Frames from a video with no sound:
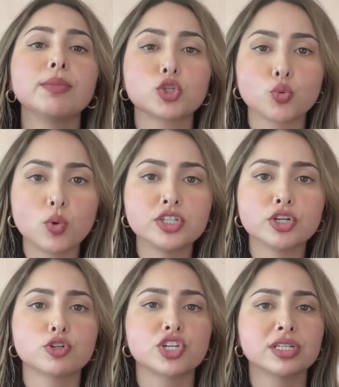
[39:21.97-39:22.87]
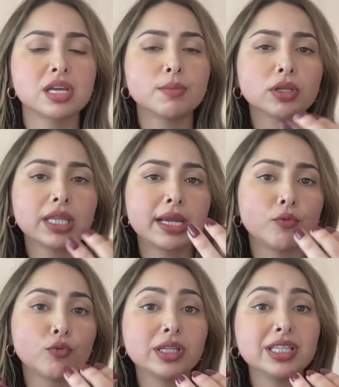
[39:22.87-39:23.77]
much one dosha some are like
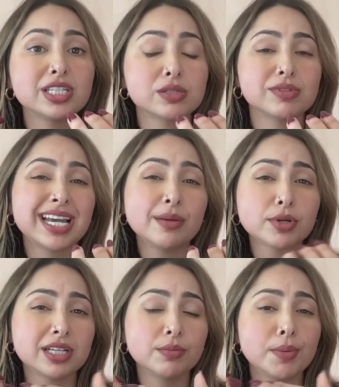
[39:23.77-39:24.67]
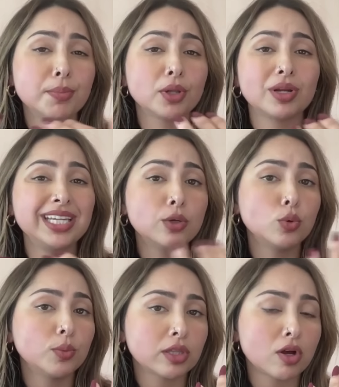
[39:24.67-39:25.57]
really 10% of people are
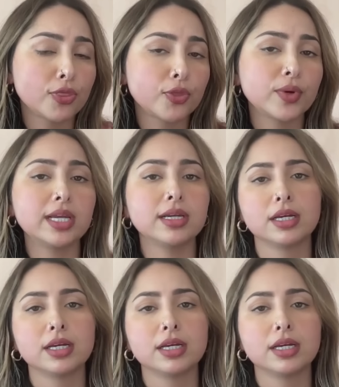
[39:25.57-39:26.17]
equal with all three